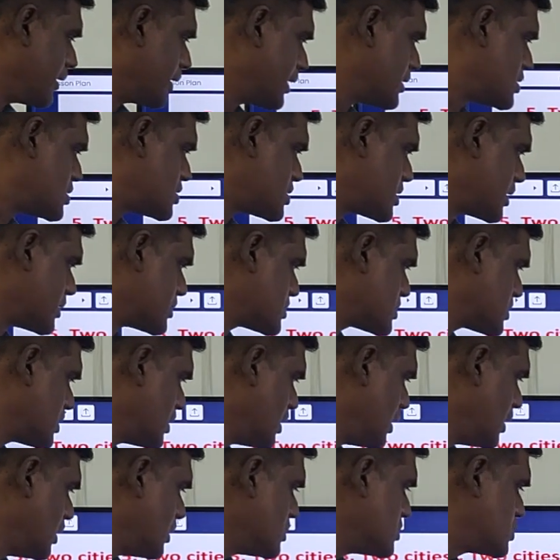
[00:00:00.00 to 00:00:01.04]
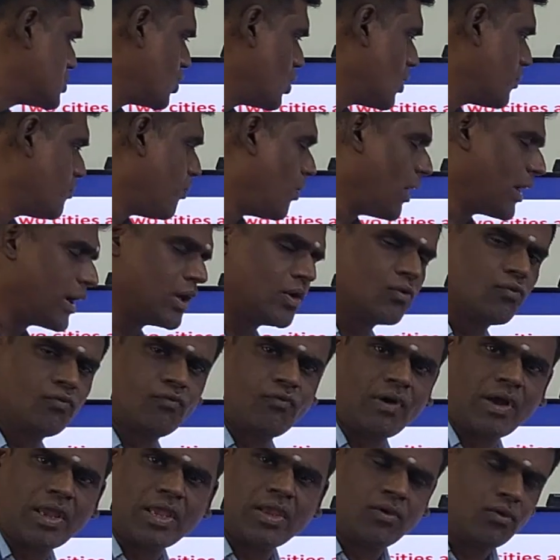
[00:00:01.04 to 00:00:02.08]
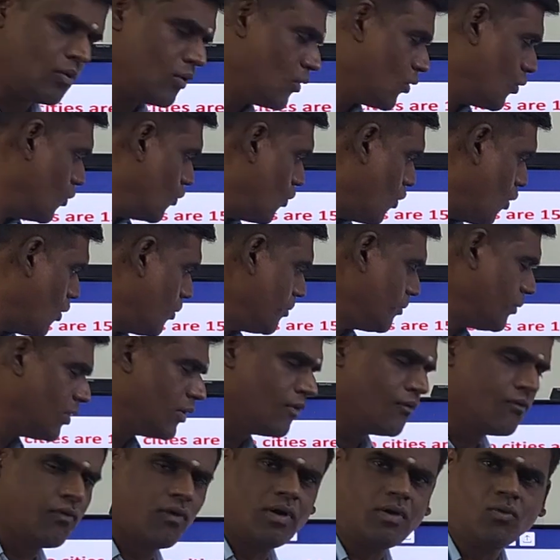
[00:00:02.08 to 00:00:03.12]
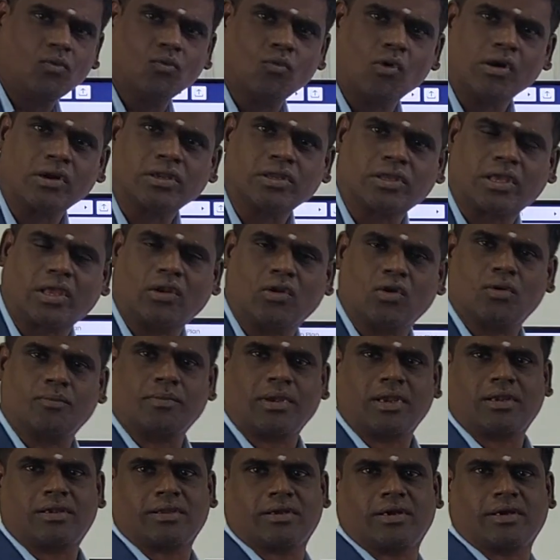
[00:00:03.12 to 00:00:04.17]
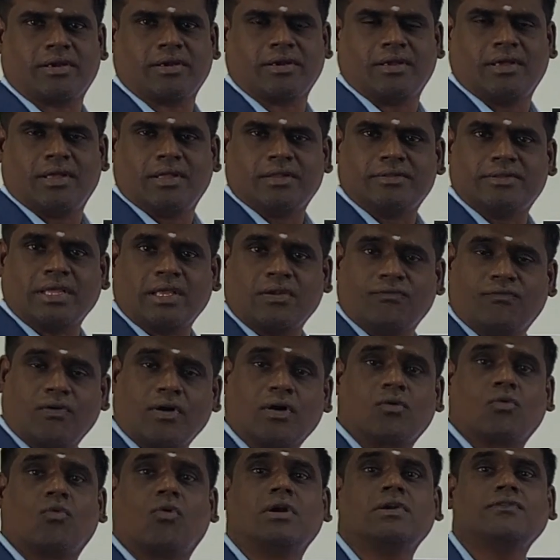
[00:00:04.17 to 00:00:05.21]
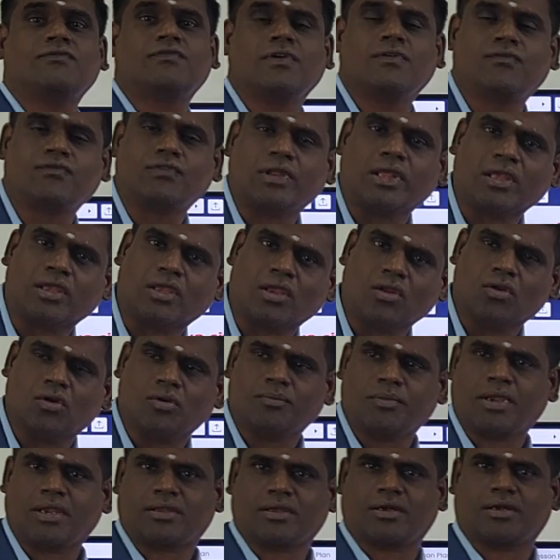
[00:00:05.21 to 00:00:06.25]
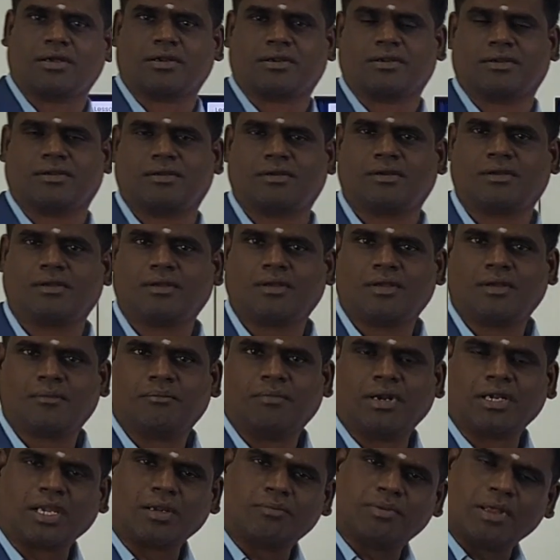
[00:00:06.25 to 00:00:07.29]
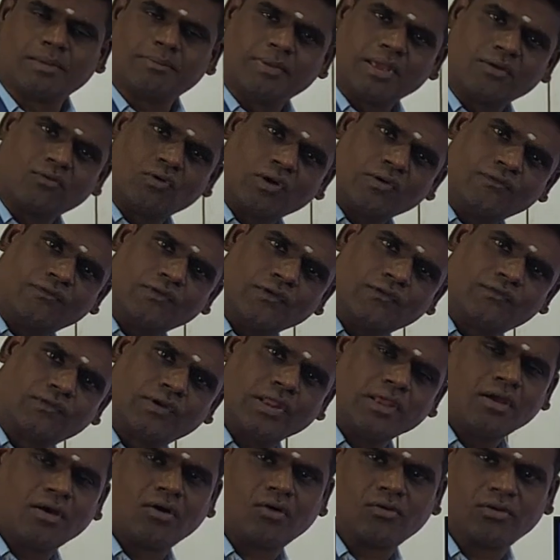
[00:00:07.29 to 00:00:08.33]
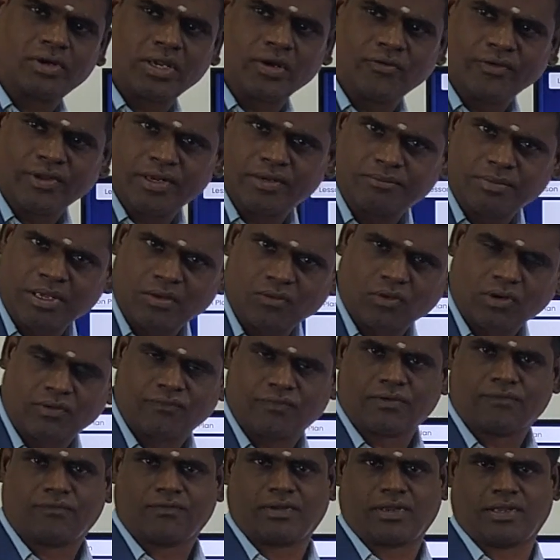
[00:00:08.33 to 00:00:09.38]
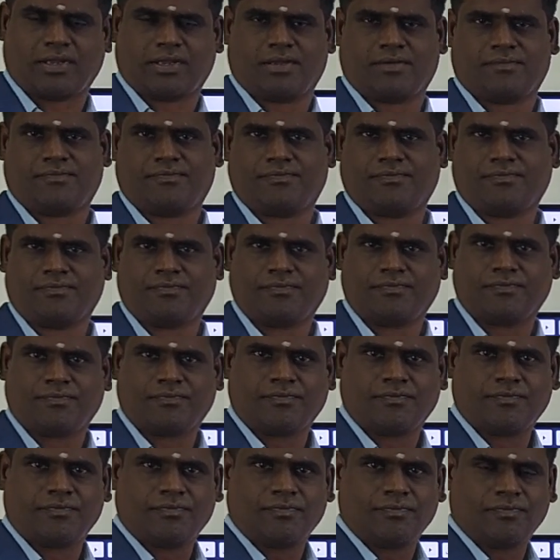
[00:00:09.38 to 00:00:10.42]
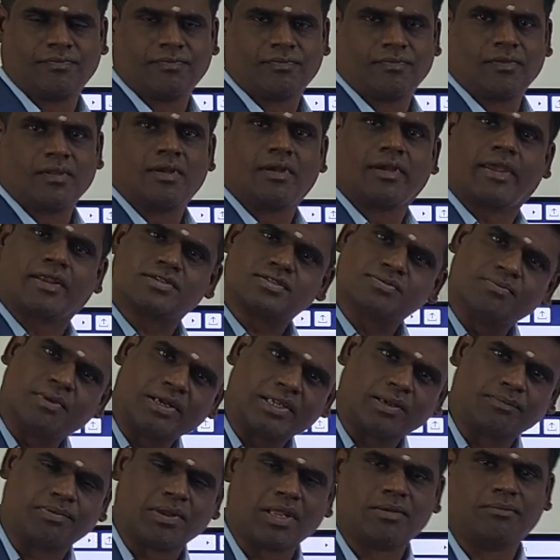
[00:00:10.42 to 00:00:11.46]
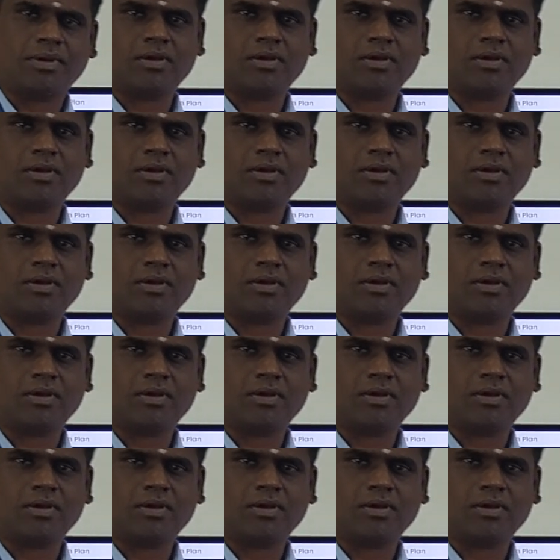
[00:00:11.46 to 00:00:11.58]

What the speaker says: resistance 0.5 ohm for 1 kilometer. Then for 150 kilometer, multiplied by 150 or divided by 150. It's multiplied